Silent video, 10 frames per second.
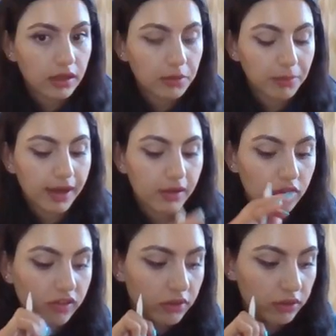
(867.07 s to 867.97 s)
by
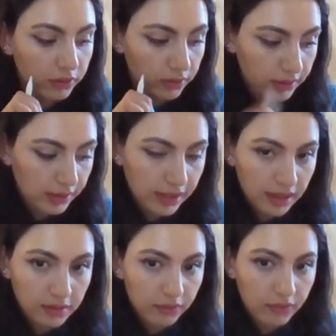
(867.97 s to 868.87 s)
just looking
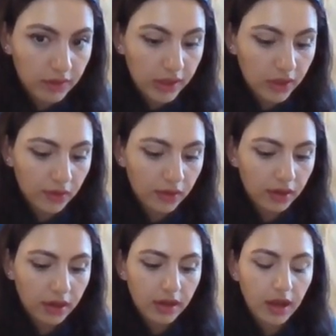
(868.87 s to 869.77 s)
at the figure,
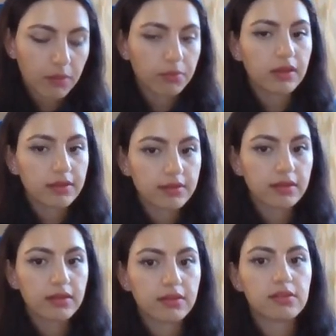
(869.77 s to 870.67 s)
I'm
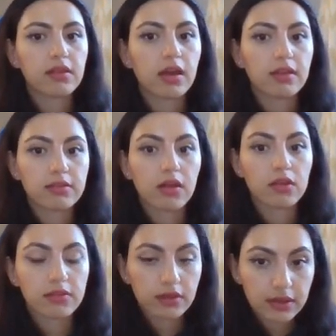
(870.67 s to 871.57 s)
guessing this is
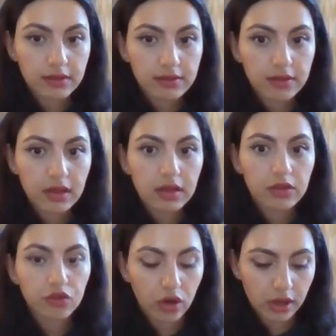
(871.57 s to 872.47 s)
isosceles
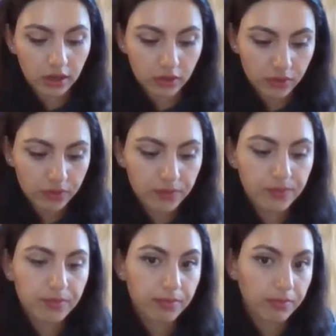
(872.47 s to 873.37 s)
triangle.
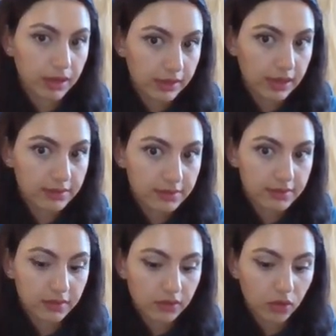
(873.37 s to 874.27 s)
But
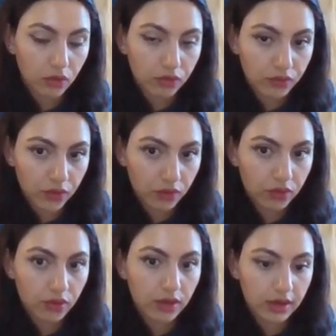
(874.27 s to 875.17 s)
let's go
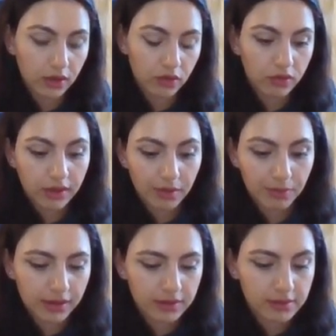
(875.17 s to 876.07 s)
further and understand,
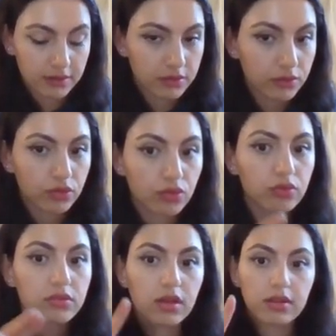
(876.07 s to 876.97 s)
because these two
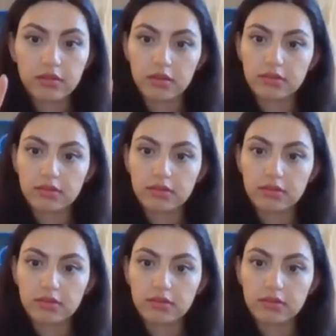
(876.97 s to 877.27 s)
sides are the